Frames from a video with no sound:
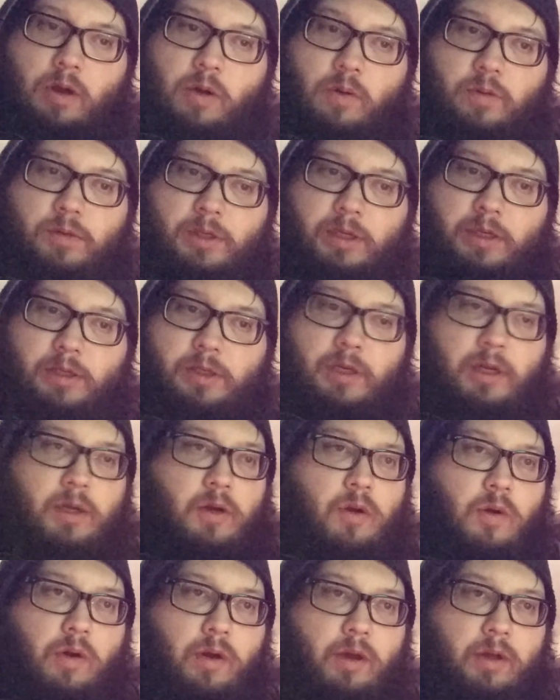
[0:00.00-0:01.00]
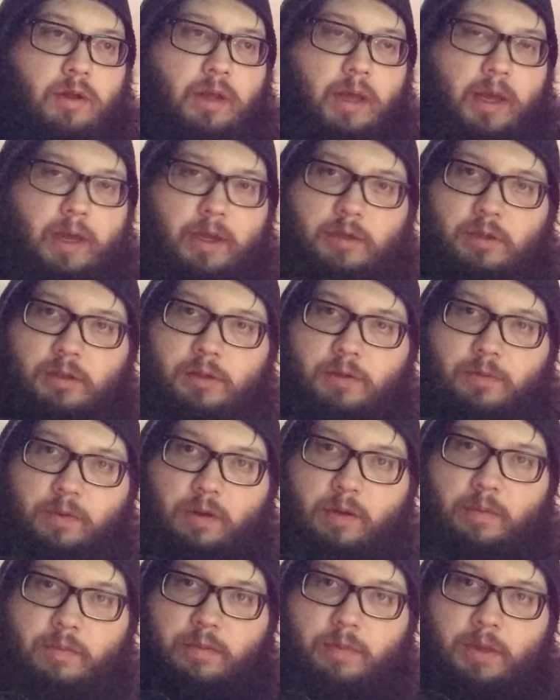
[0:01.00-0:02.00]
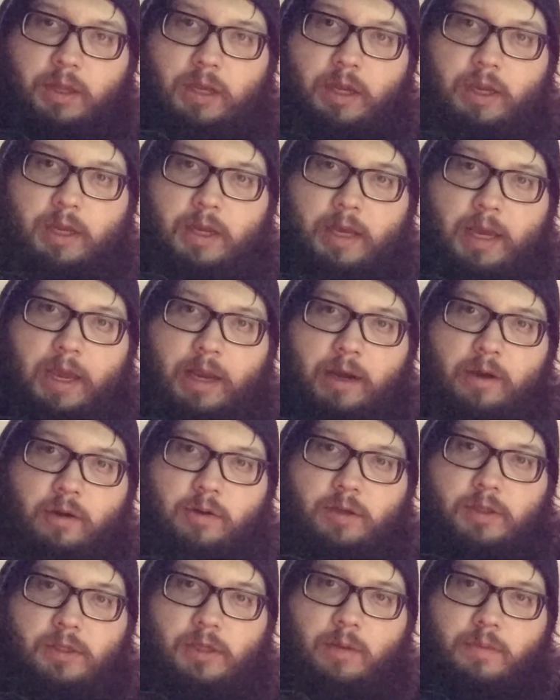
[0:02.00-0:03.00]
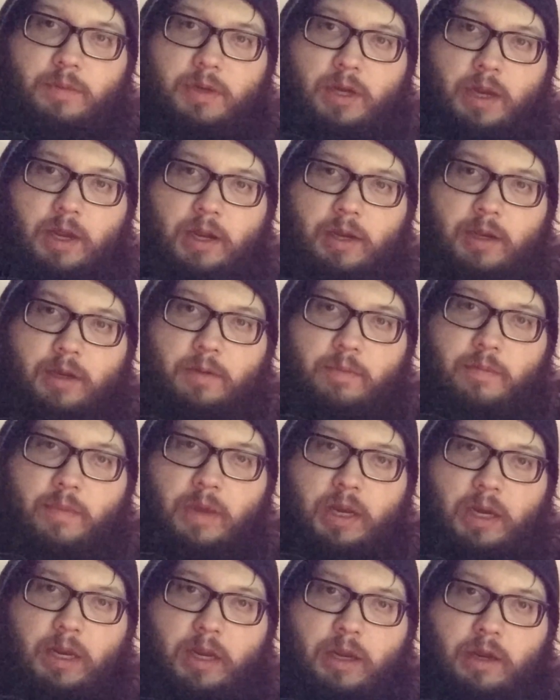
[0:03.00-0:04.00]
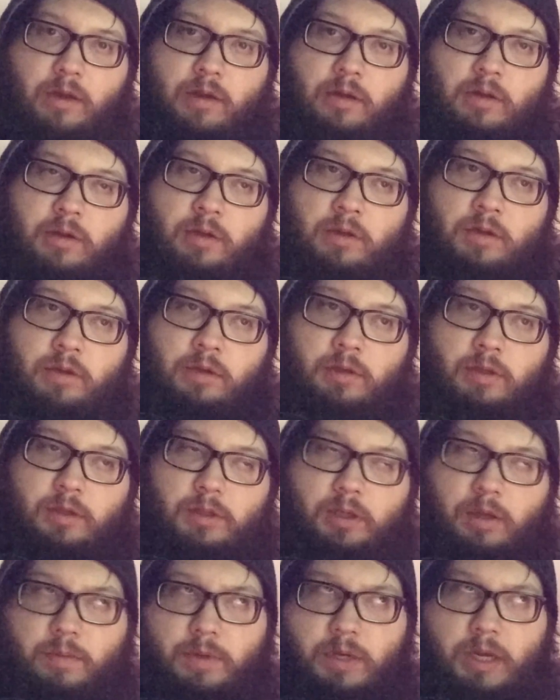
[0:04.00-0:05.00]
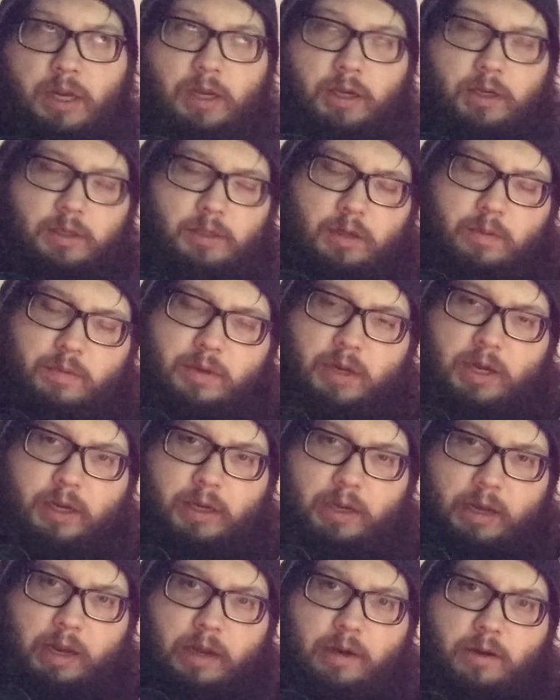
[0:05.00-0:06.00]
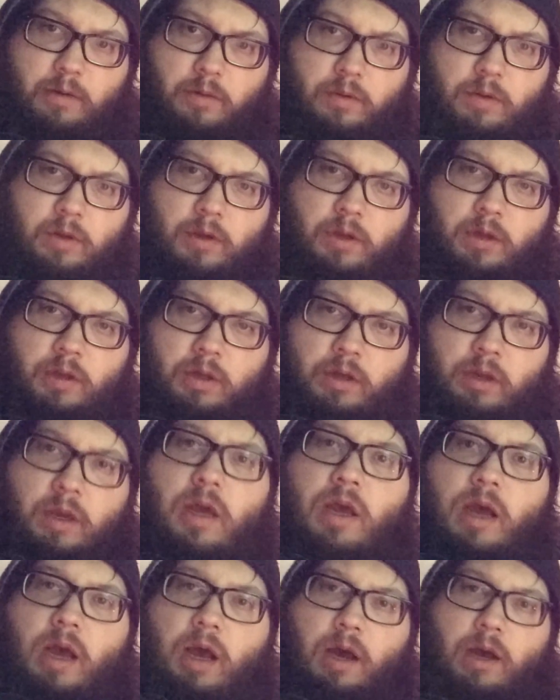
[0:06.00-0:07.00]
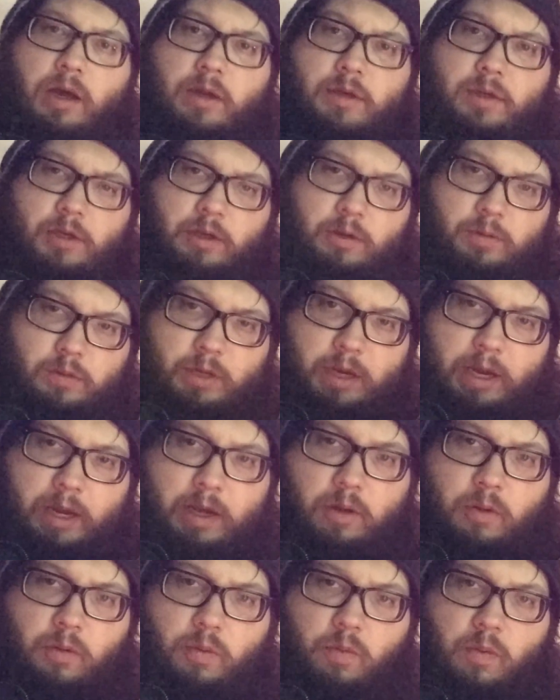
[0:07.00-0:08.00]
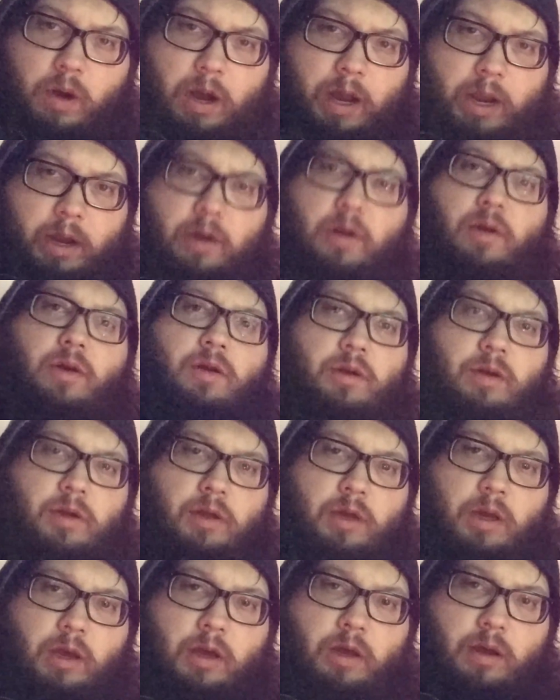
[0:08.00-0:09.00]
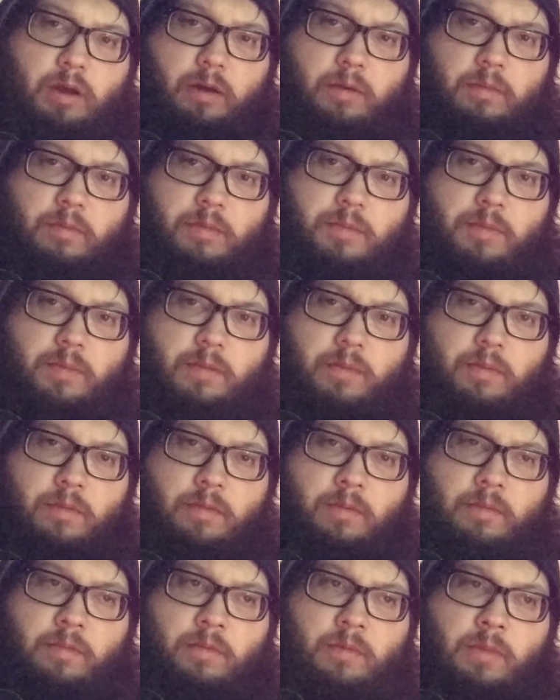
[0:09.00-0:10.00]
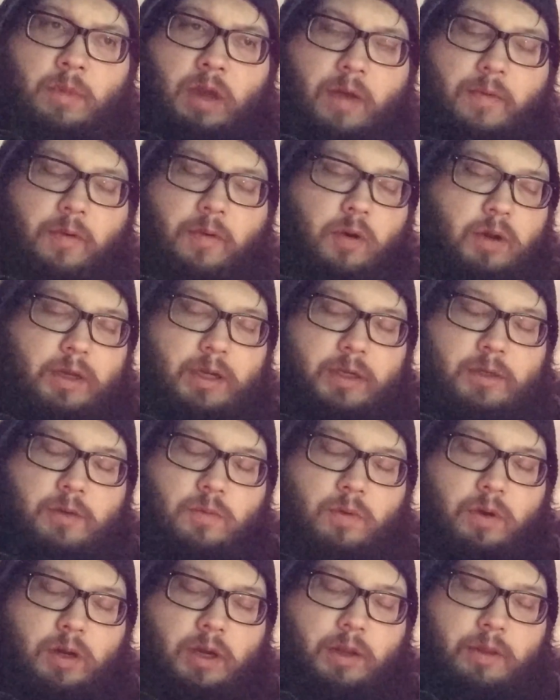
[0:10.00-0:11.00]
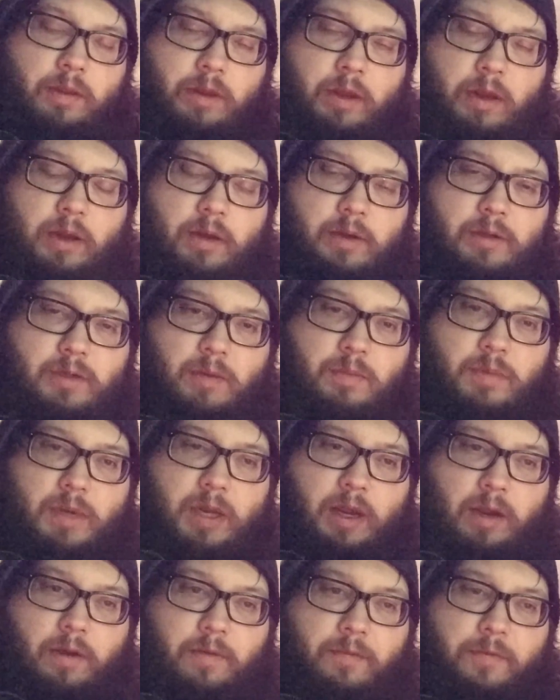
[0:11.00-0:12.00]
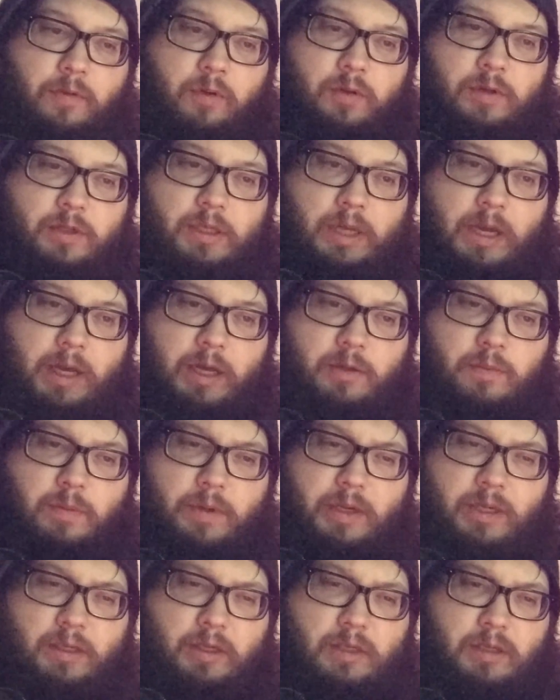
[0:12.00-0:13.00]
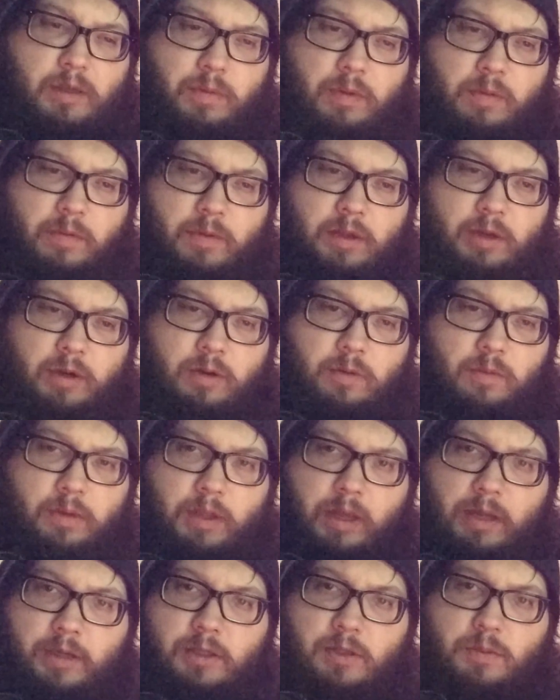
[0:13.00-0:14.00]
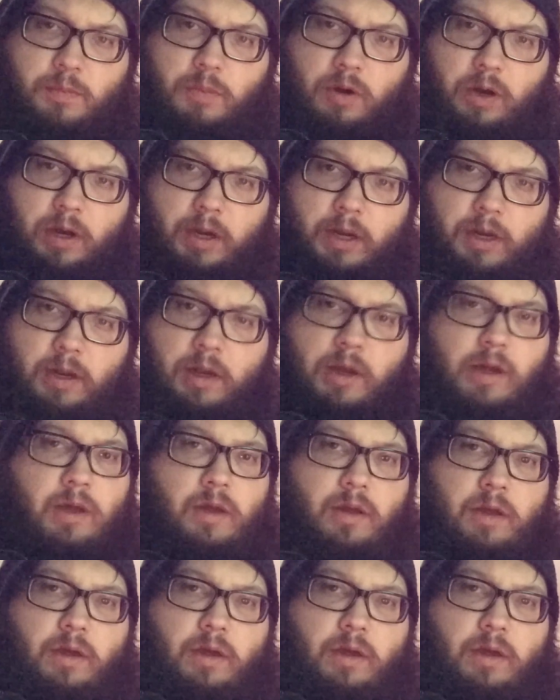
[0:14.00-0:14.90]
OCC coil heads from the Kanger sub-tank mini, sub-tank, and sub-tank nano to use nickel wire. I've heard it doesn't work on the sub-tank full size because of something with to do with that spring,